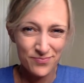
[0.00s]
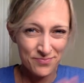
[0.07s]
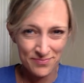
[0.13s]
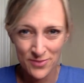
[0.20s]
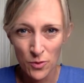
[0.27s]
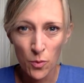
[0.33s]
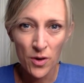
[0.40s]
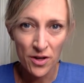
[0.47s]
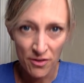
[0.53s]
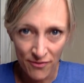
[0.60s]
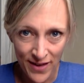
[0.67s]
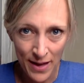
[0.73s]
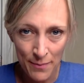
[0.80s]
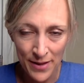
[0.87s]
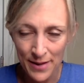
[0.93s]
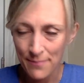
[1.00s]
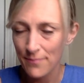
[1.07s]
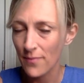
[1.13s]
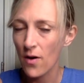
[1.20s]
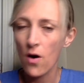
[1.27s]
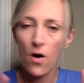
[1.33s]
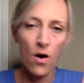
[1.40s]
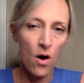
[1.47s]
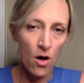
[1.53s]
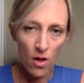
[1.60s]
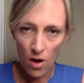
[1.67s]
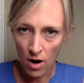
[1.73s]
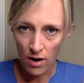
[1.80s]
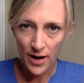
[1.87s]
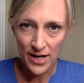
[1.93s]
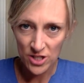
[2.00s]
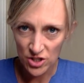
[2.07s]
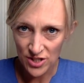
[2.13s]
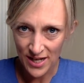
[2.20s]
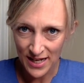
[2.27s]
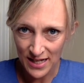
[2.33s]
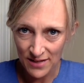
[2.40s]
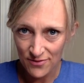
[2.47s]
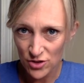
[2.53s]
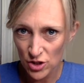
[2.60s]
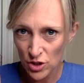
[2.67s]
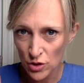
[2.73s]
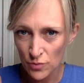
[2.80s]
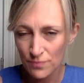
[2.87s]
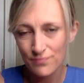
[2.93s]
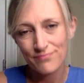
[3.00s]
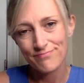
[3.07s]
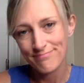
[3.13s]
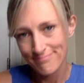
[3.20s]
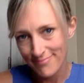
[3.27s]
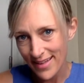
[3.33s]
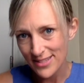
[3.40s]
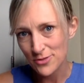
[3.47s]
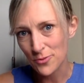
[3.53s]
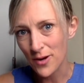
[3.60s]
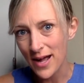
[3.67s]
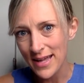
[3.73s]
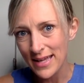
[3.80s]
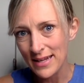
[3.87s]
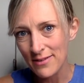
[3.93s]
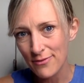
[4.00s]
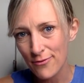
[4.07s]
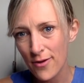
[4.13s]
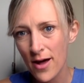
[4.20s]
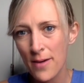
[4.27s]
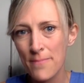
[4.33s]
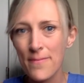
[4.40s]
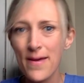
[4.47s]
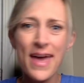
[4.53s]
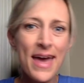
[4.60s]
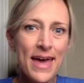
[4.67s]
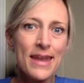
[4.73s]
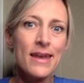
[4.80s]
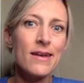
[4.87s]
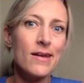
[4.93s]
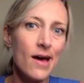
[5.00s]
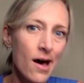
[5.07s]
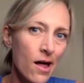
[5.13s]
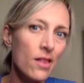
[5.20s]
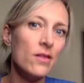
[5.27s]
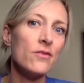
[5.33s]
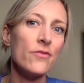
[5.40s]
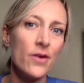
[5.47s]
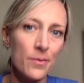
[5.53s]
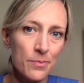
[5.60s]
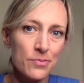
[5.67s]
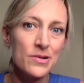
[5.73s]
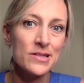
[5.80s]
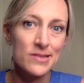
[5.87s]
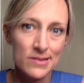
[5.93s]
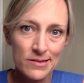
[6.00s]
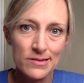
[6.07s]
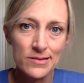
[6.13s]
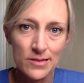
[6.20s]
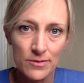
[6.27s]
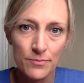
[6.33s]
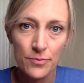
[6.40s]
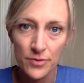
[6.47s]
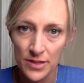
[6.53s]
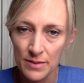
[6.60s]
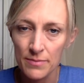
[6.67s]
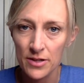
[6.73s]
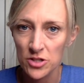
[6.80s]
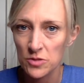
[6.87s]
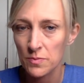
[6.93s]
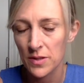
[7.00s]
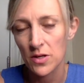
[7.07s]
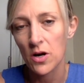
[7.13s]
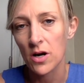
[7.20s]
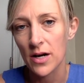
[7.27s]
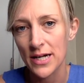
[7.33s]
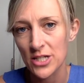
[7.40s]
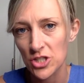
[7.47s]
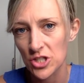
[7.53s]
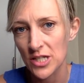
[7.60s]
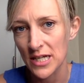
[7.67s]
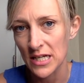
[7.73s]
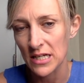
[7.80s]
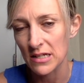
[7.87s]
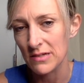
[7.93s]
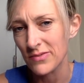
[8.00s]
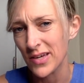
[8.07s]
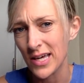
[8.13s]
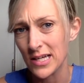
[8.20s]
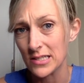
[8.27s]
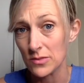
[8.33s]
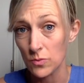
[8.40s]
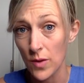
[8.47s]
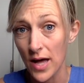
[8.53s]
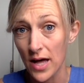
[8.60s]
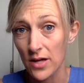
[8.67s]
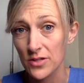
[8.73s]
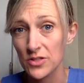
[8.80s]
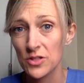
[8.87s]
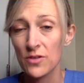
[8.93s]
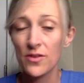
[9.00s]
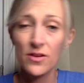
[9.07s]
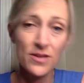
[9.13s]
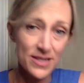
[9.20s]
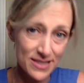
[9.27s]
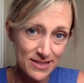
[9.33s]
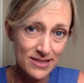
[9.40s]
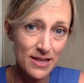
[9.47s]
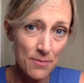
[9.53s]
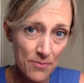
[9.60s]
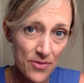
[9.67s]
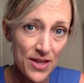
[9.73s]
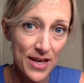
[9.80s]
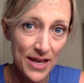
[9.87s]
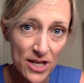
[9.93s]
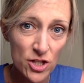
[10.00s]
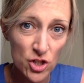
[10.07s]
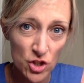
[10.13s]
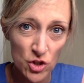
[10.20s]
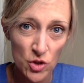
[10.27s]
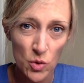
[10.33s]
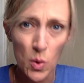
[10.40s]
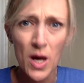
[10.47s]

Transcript: the royal family, all Rh negative too. That's where I get it from. And all of our presidents have pretty much been Rh negative as well. So there is something to